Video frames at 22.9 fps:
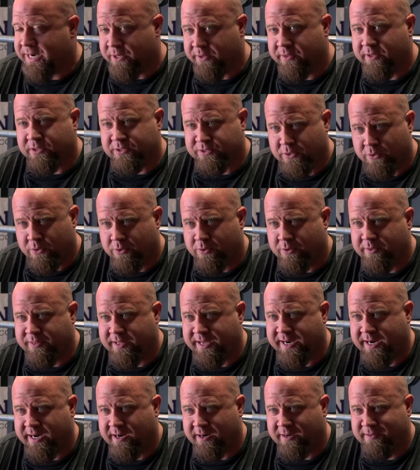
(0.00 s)
knew there was a hole
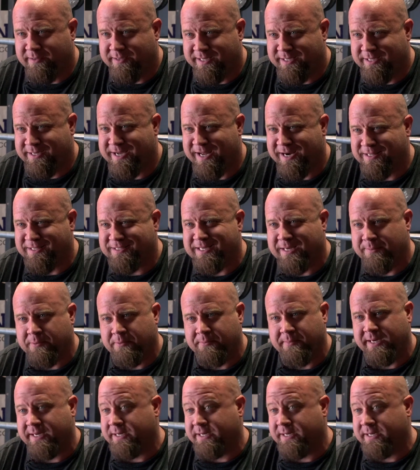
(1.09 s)
there in kind of the supplement